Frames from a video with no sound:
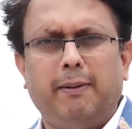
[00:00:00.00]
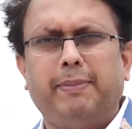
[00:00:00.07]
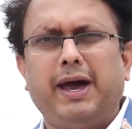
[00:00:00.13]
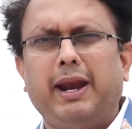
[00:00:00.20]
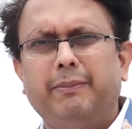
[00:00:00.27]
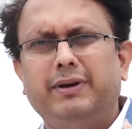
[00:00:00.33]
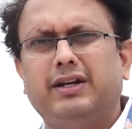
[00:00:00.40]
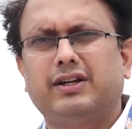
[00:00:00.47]

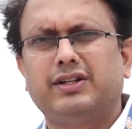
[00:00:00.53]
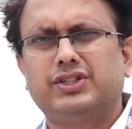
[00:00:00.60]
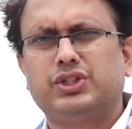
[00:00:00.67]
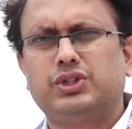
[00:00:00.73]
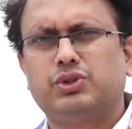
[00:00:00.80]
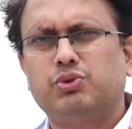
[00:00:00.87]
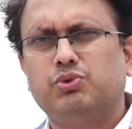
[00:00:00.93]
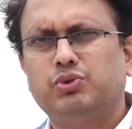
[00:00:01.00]

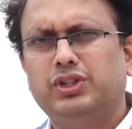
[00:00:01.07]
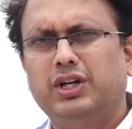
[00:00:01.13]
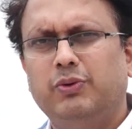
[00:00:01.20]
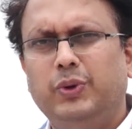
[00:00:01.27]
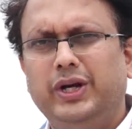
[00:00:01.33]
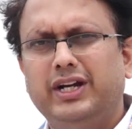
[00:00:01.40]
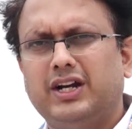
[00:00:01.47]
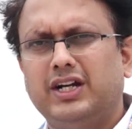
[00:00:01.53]
parameters to the
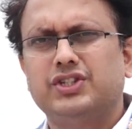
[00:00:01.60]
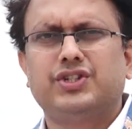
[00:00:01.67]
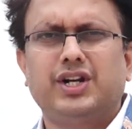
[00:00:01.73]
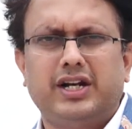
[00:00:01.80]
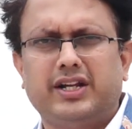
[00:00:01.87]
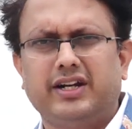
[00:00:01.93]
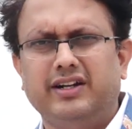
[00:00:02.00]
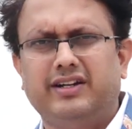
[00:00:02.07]
wind
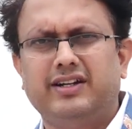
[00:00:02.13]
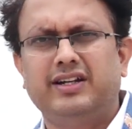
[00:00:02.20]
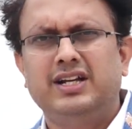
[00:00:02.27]
consultant,